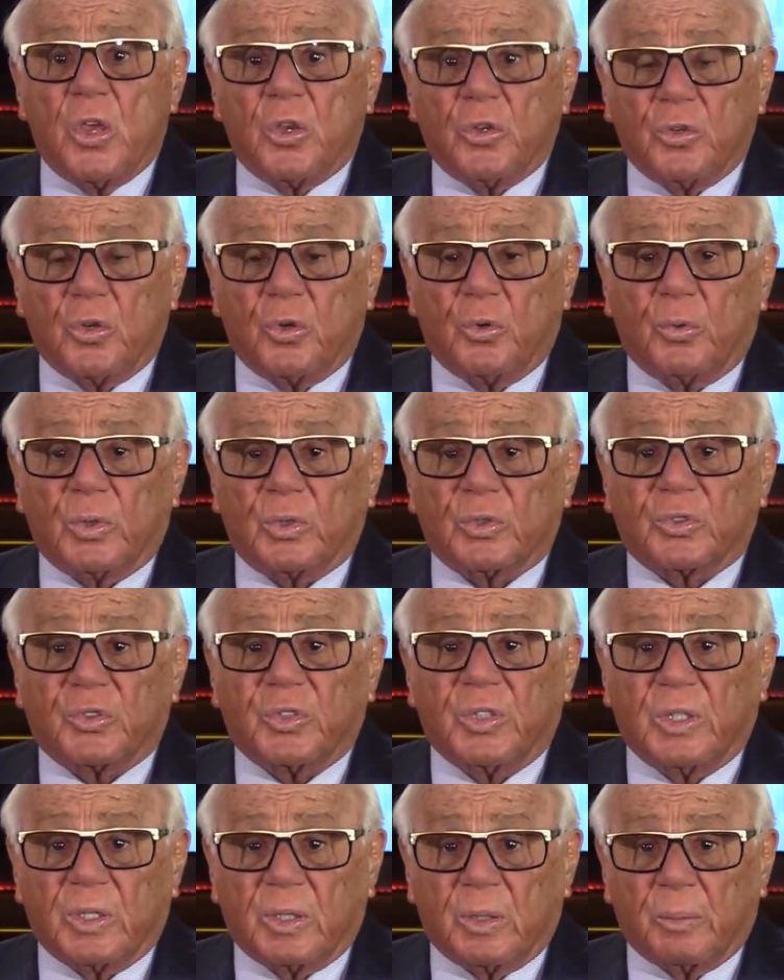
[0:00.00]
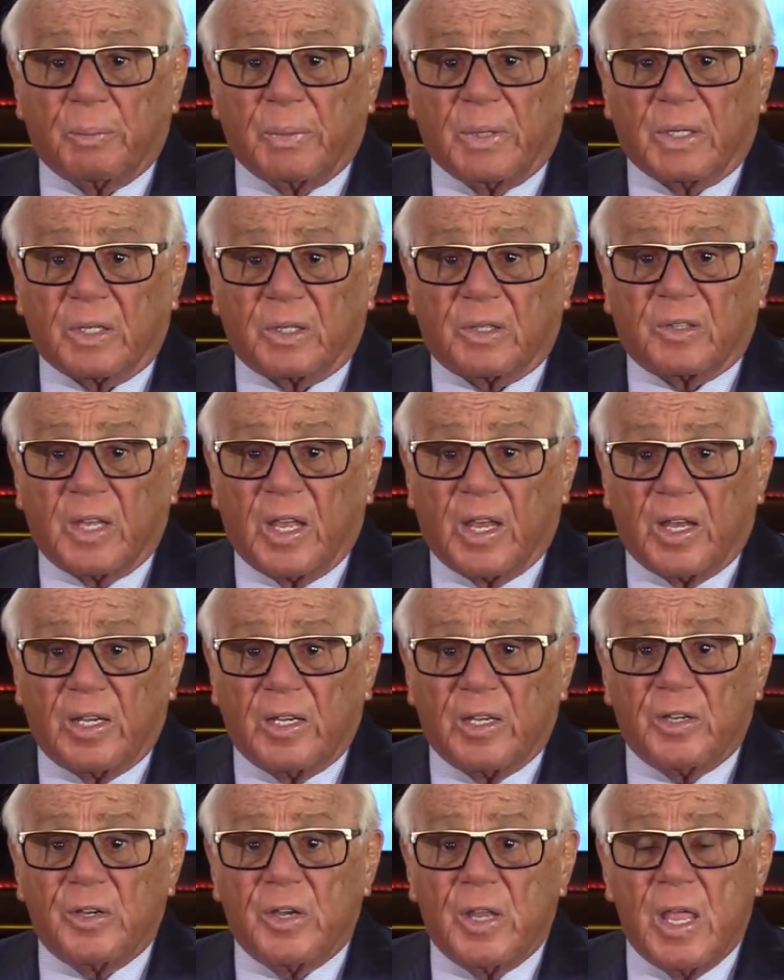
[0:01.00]
you will see it'll be
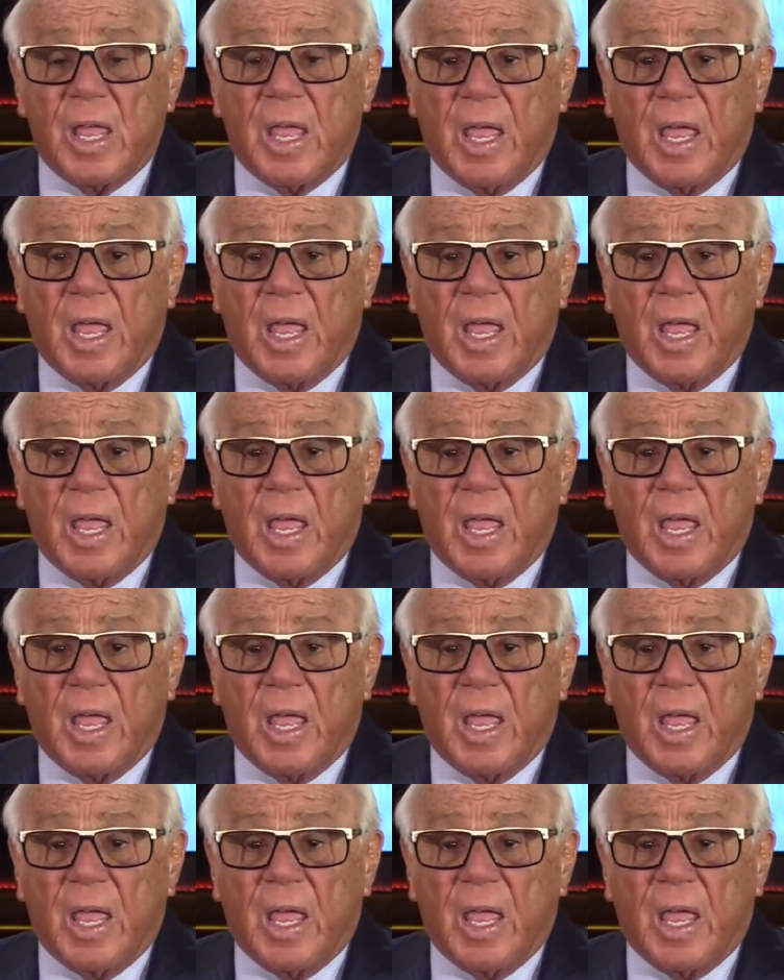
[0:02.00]
Italian,